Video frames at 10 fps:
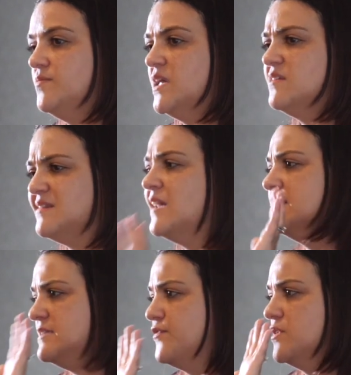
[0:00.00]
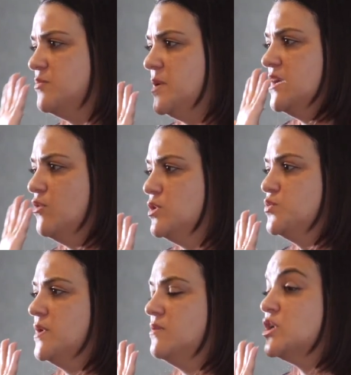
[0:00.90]
And it's slightly different depending on
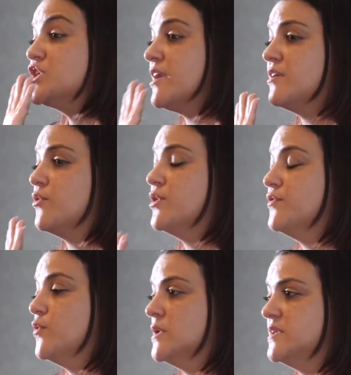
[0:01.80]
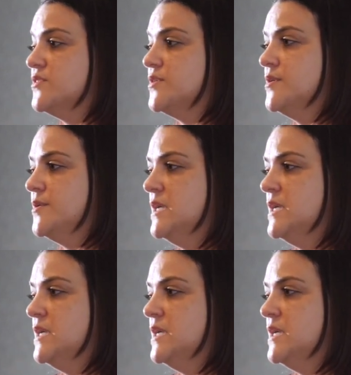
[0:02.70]
which category you fall into.